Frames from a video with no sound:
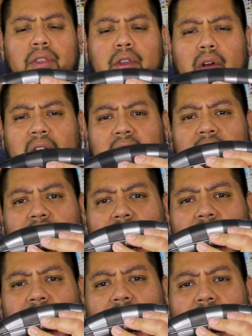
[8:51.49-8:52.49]
thirty
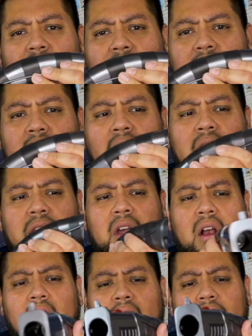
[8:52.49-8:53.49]
at uh,
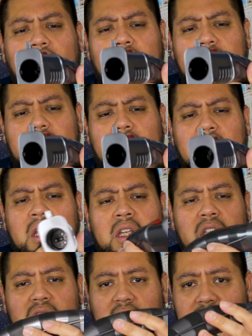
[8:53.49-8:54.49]
Dok Ondar's
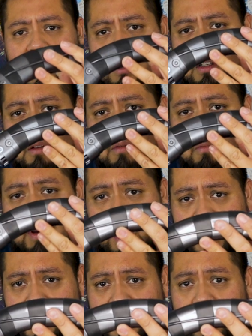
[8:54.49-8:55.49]
just by
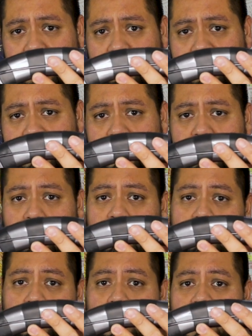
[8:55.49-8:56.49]
itself. So
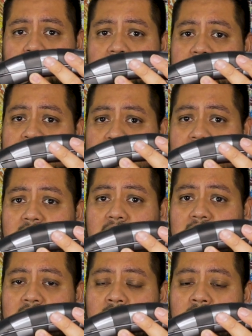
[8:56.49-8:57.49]
if you wanted the
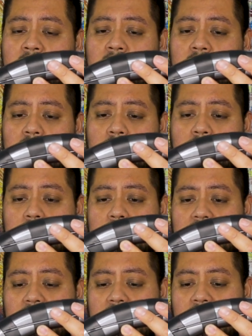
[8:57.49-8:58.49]
set, you would
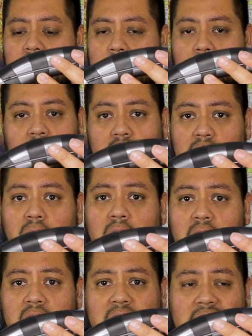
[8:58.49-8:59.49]
pay about two
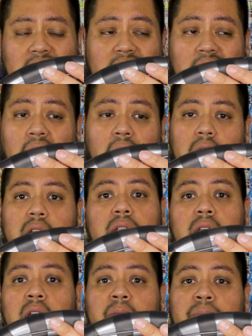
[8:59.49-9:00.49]
hundred sixty
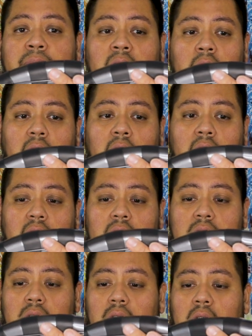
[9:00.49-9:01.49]
dollars. Uh,
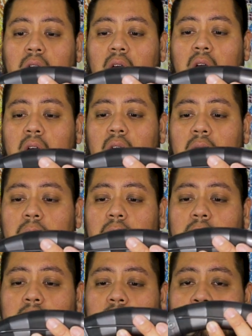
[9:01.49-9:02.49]
so
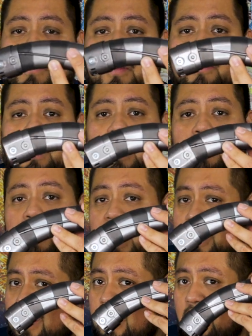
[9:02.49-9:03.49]
um, I'm definitely gonna
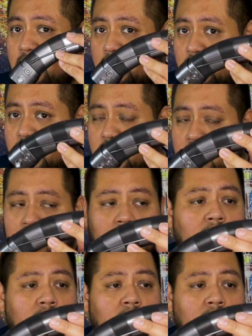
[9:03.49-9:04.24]
buy the other one